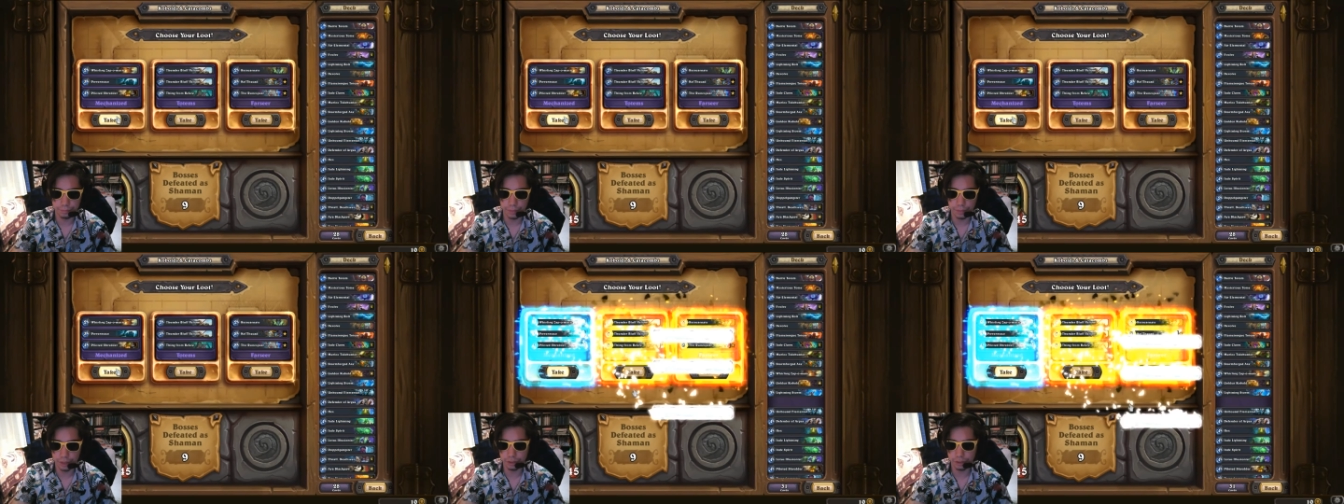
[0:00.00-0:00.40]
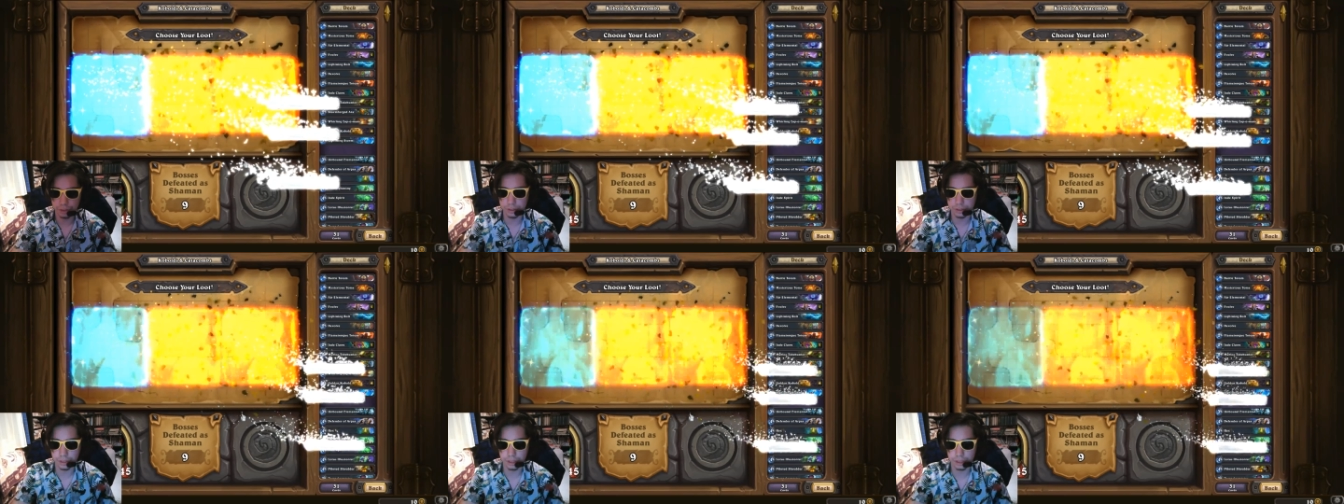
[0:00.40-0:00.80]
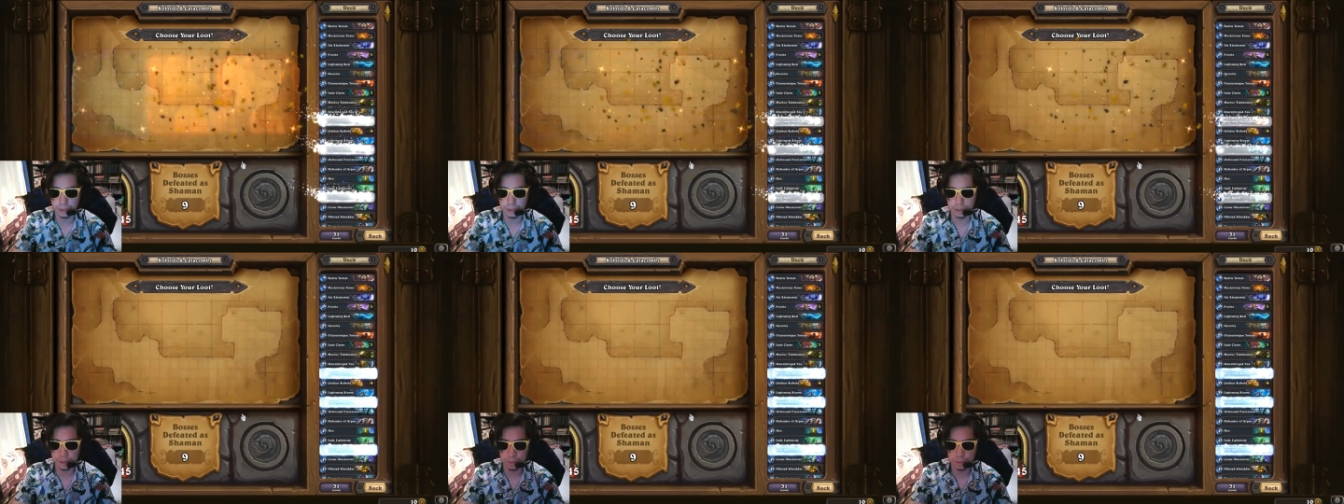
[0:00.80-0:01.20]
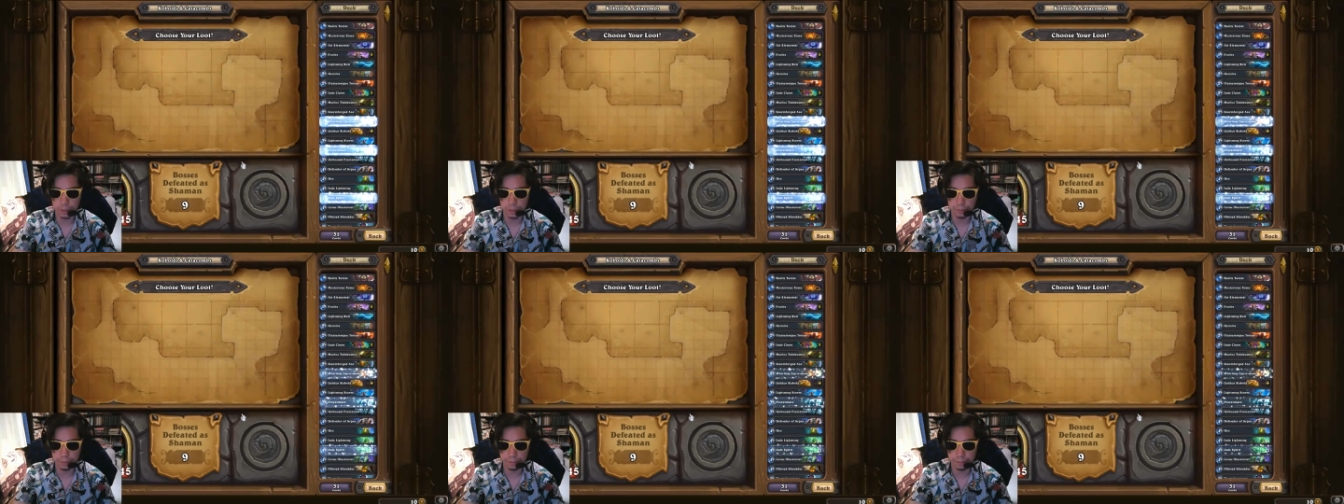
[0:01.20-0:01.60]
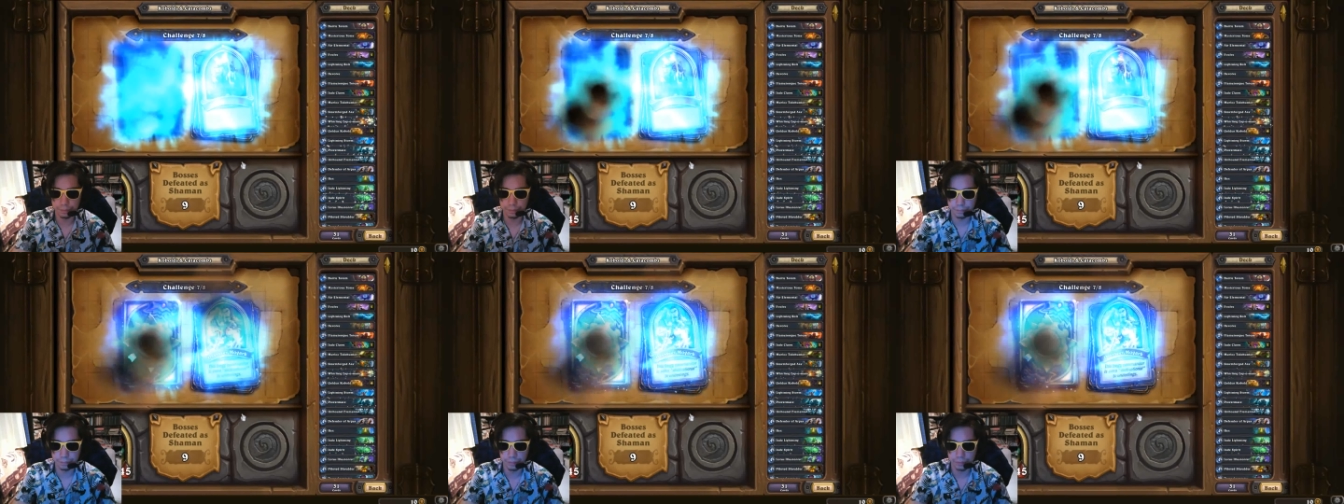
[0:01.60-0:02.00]
yeah, just get this one
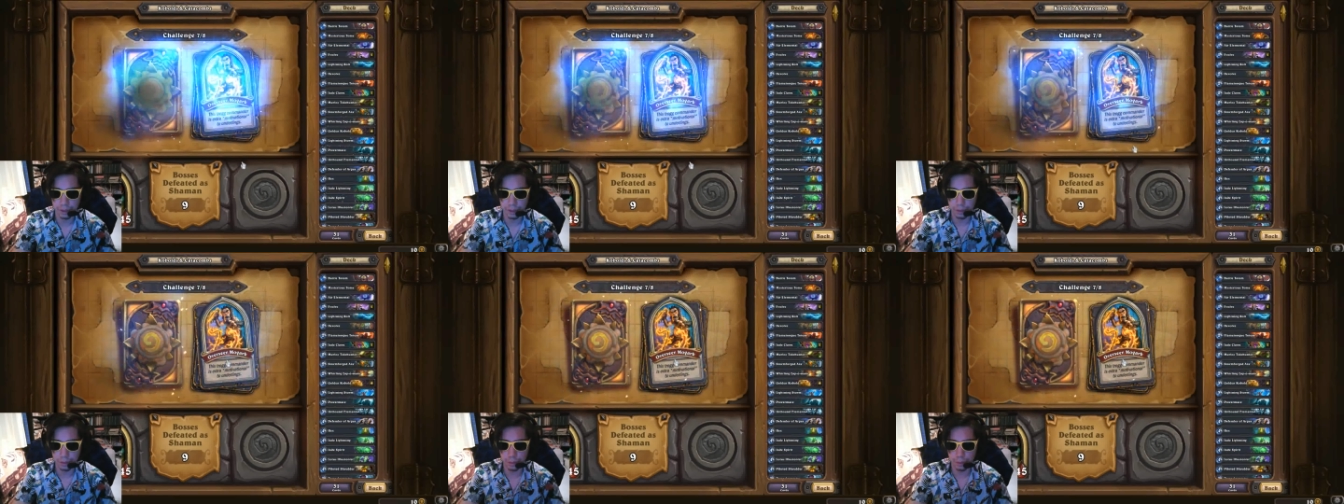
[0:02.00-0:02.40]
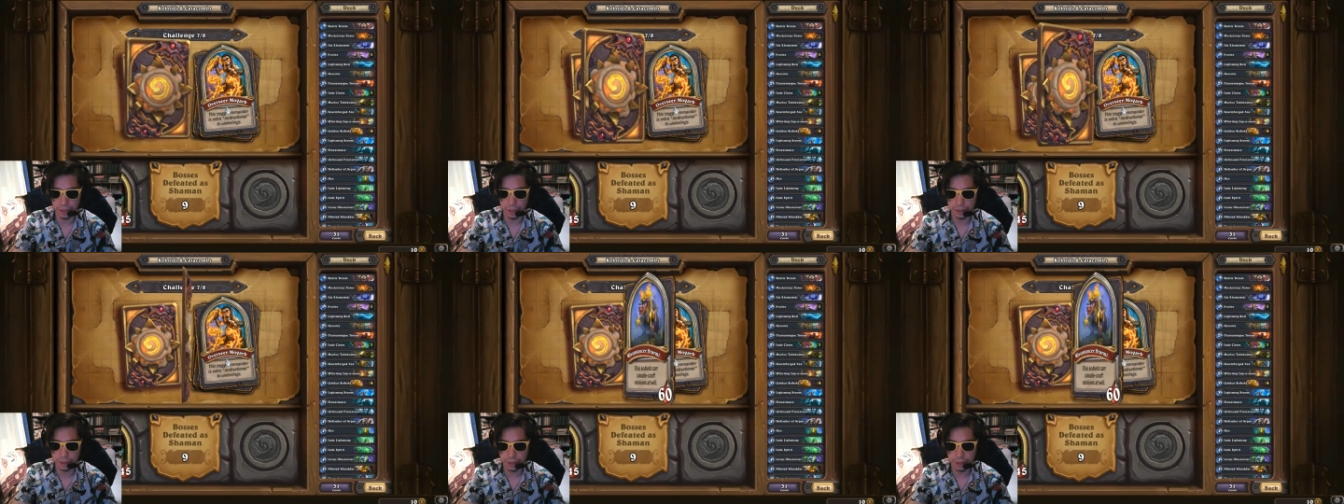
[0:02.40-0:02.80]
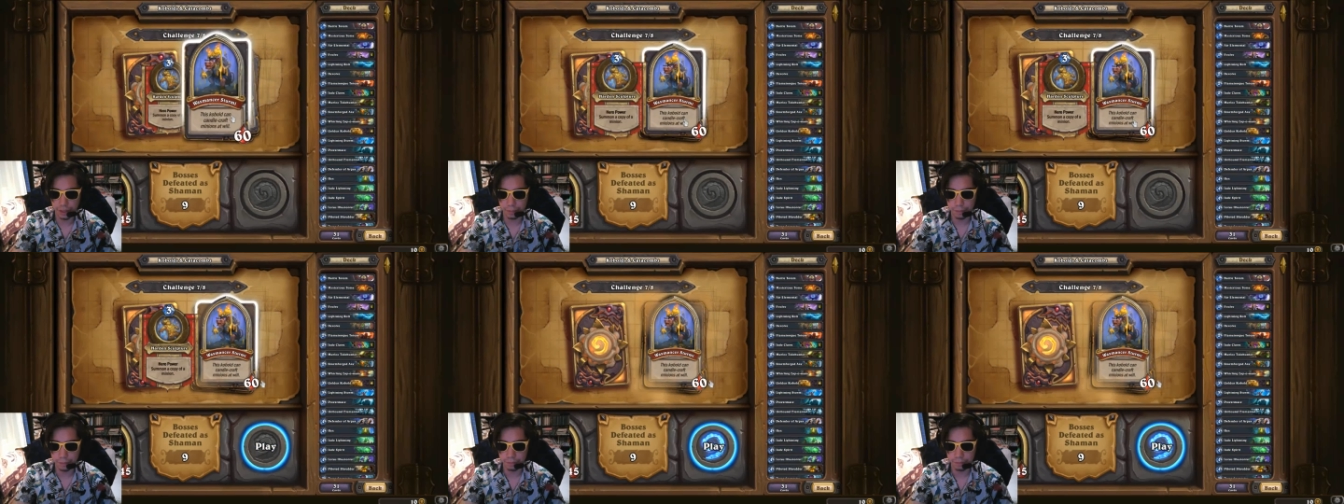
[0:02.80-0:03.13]
right here.